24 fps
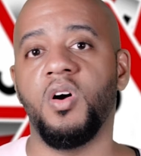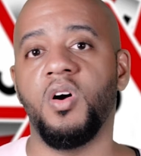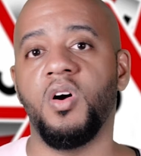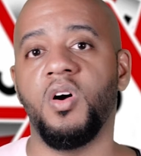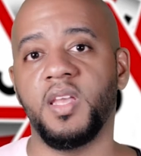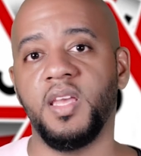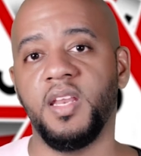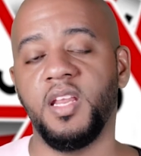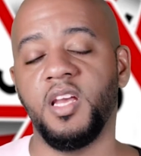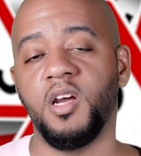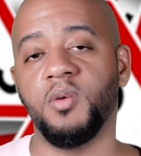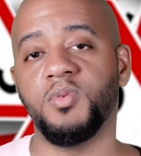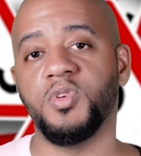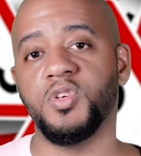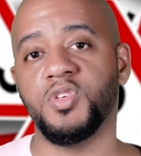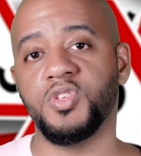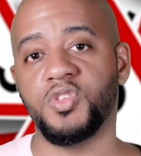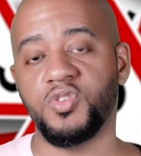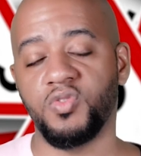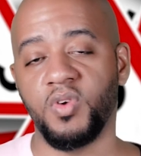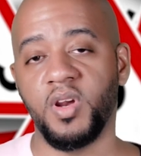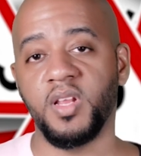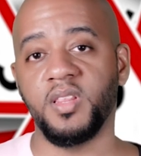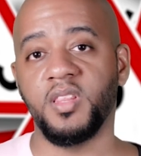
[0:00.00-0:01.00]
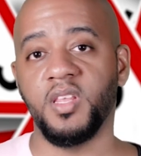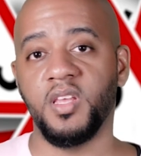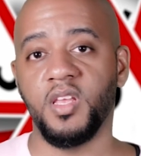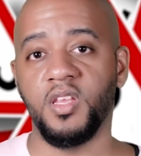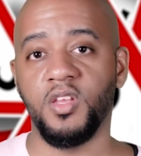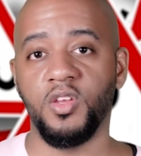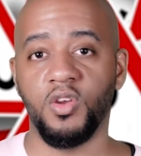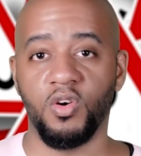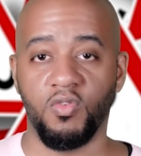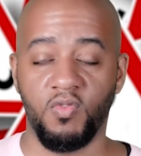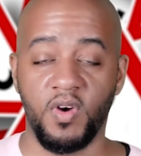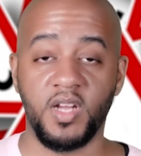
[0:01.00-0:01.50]
can help to
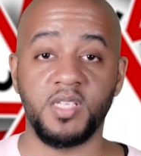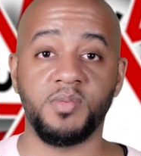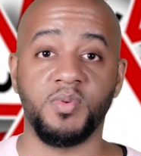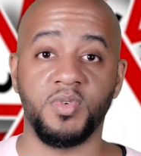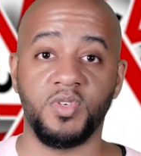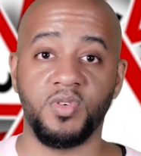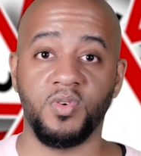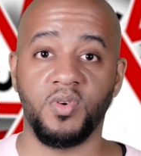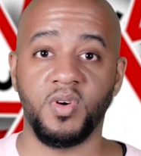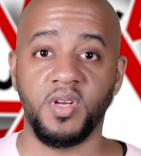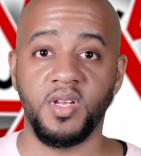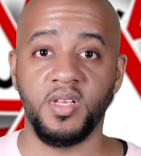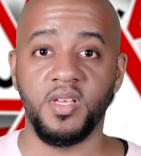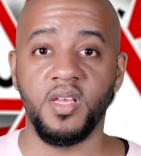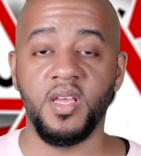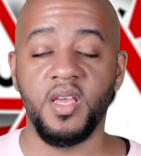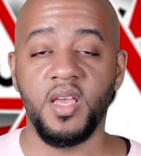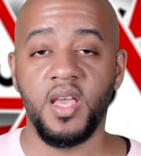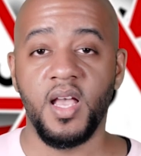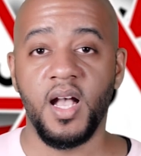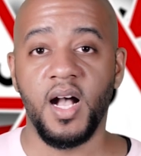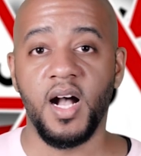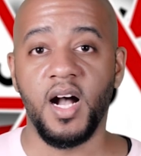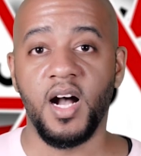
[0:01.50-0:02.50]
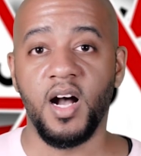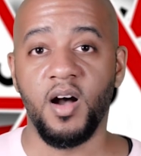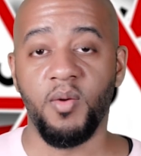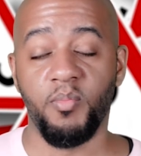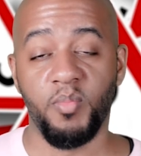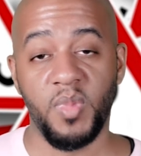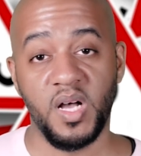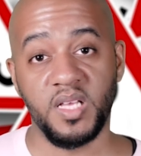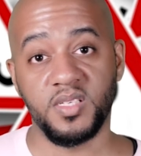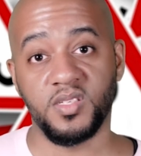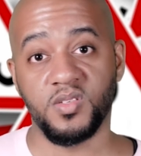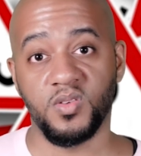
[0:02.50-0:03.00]
strengthen your respiratory
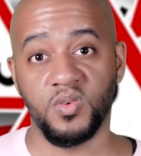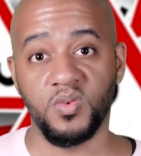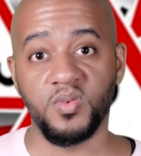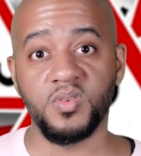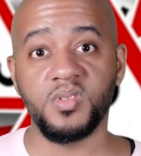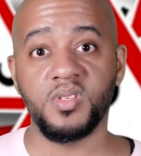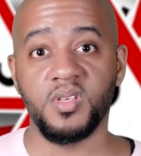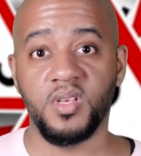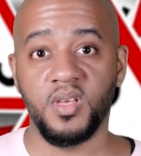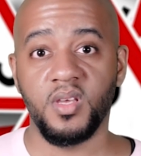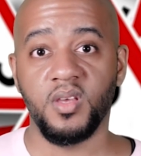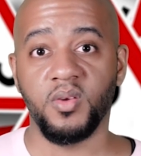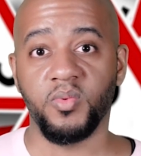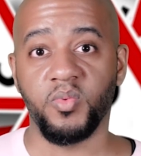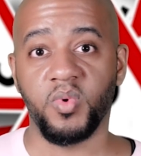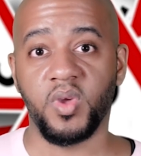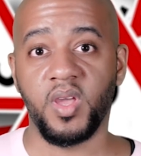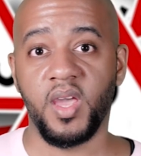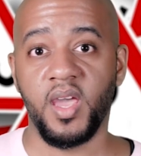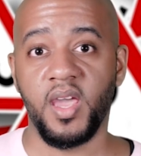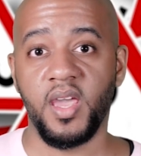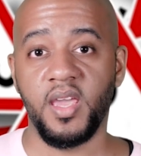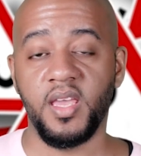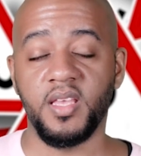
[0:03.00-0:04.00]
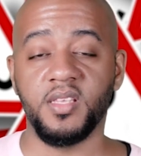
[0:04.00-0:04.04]
muscles, okay?